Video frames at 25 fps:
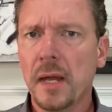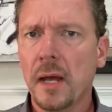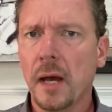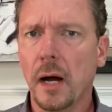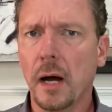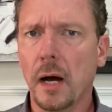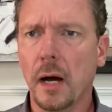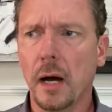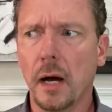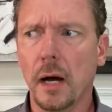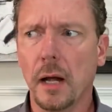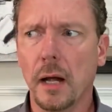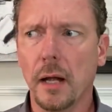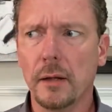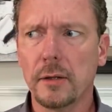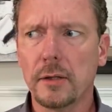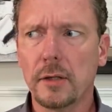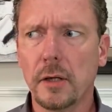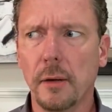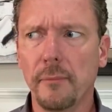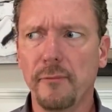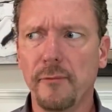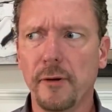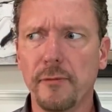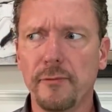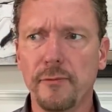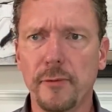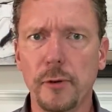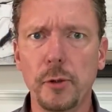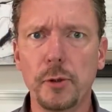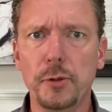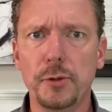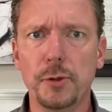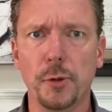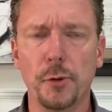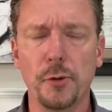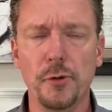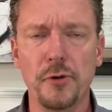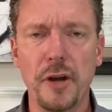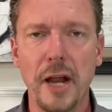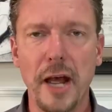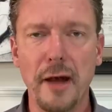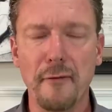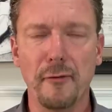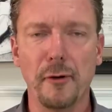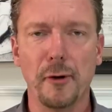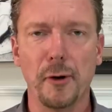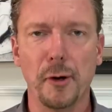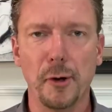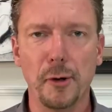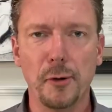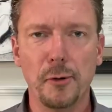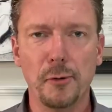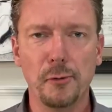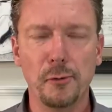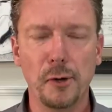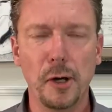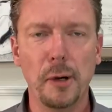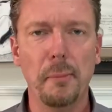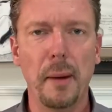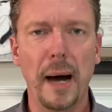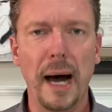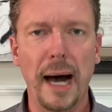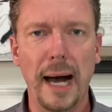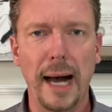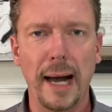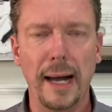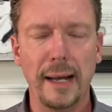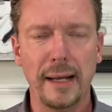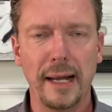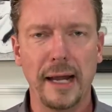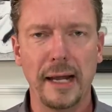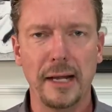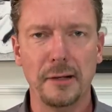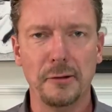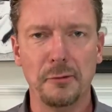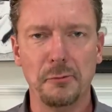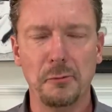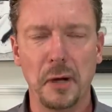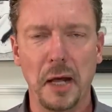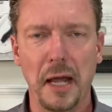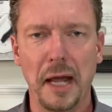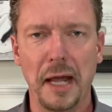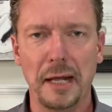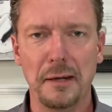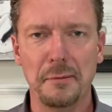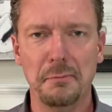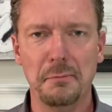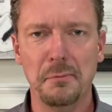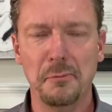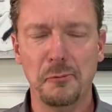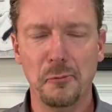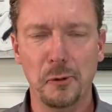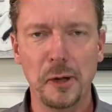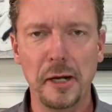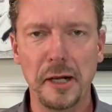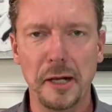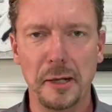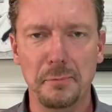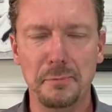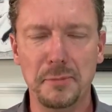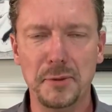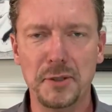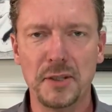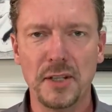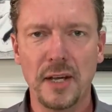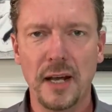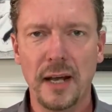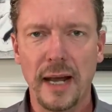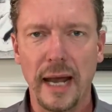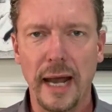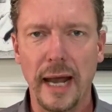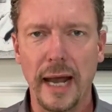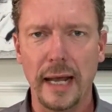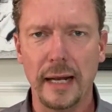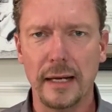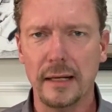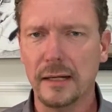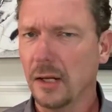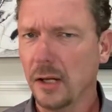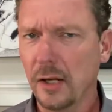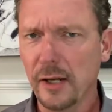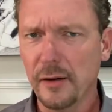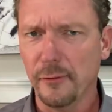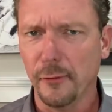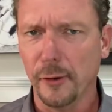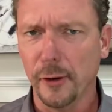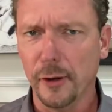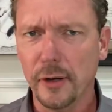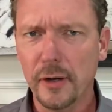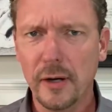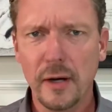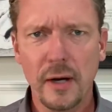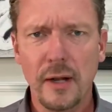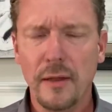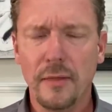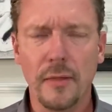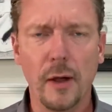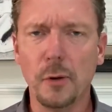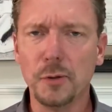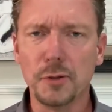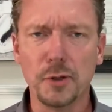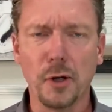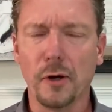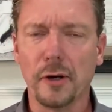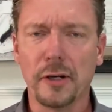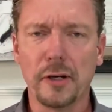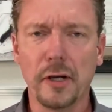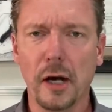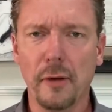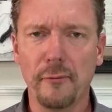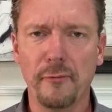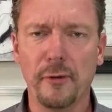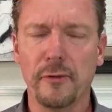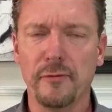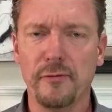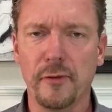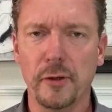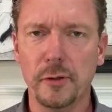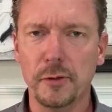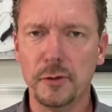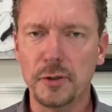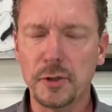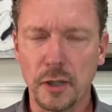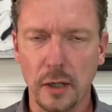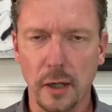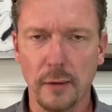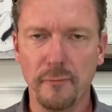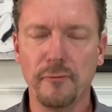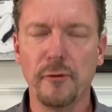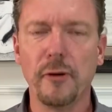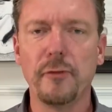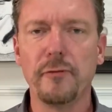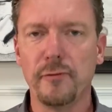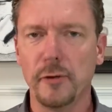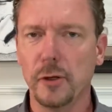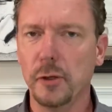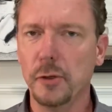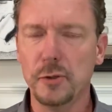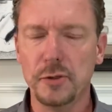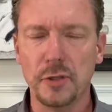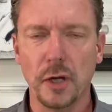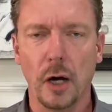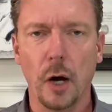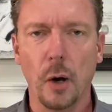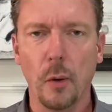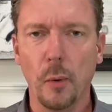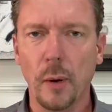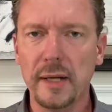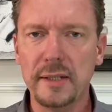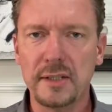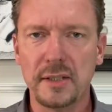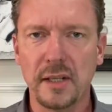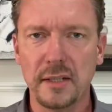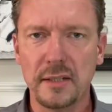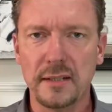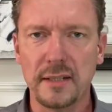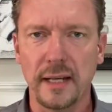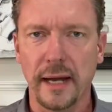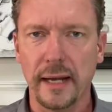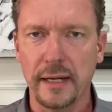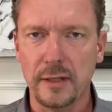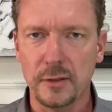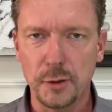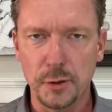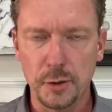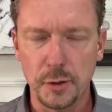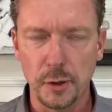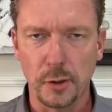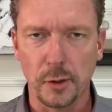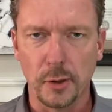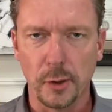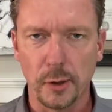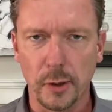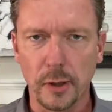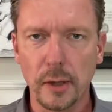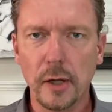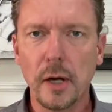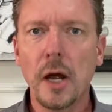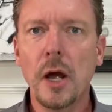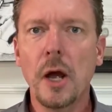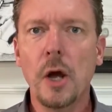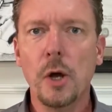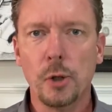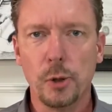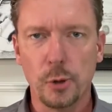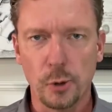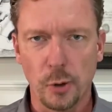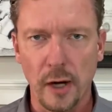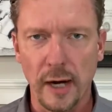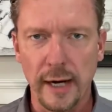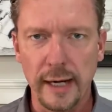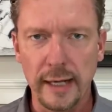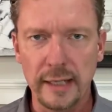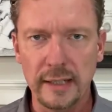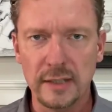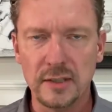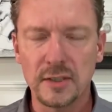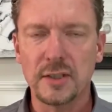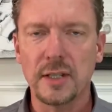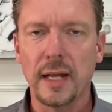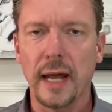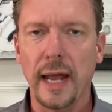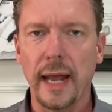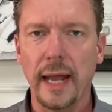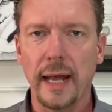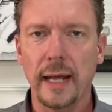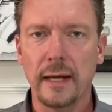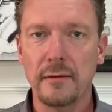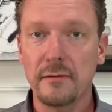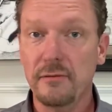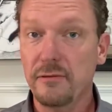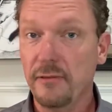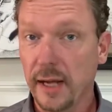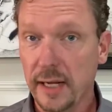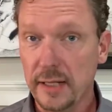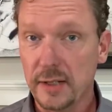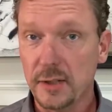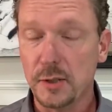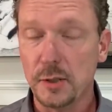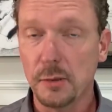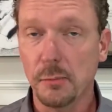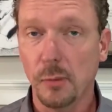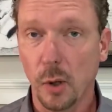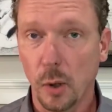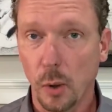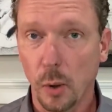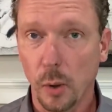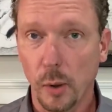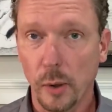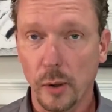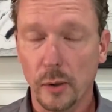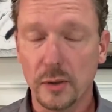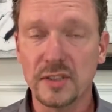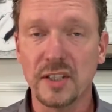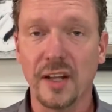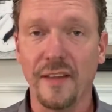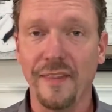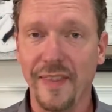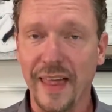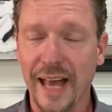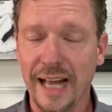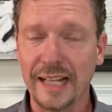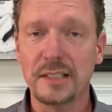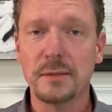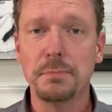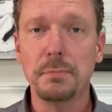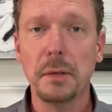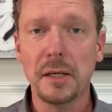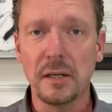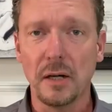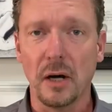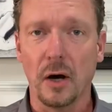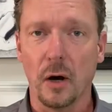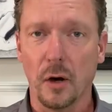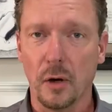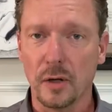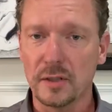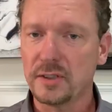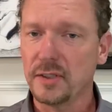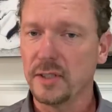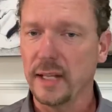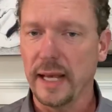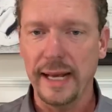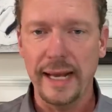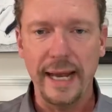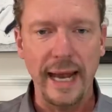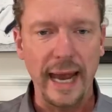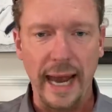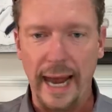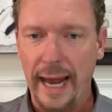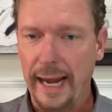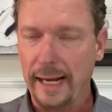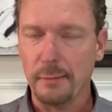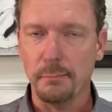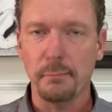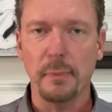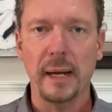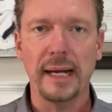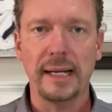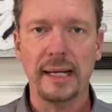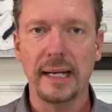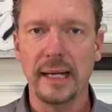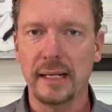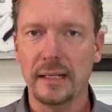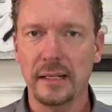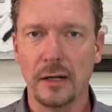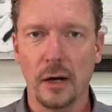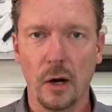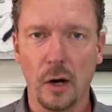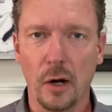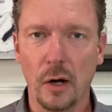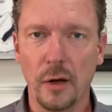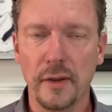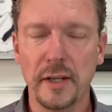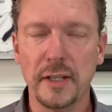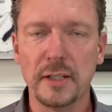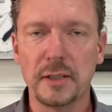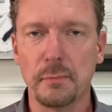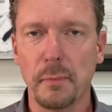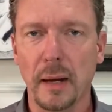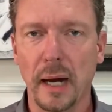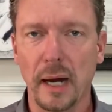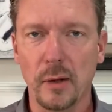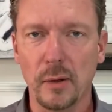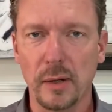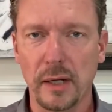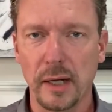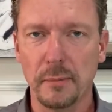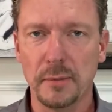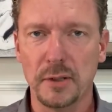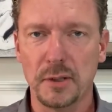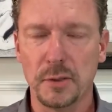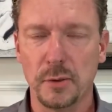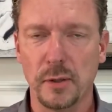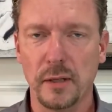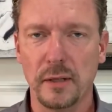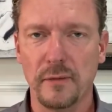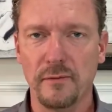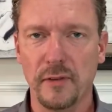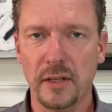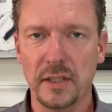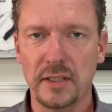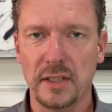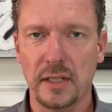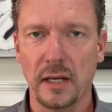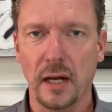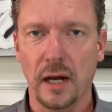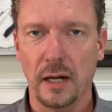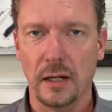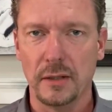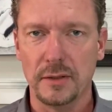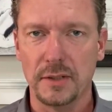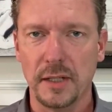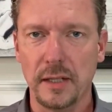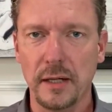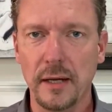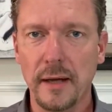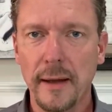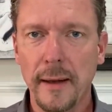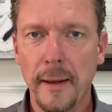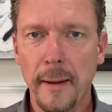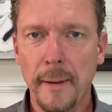Comfort foods are never ribeye and ribs and liver. Those aren't comfort foods. Comfort foods always contain sugar, grains, and vegetable oils. And that's because they hack back into all this biochemistry and physiology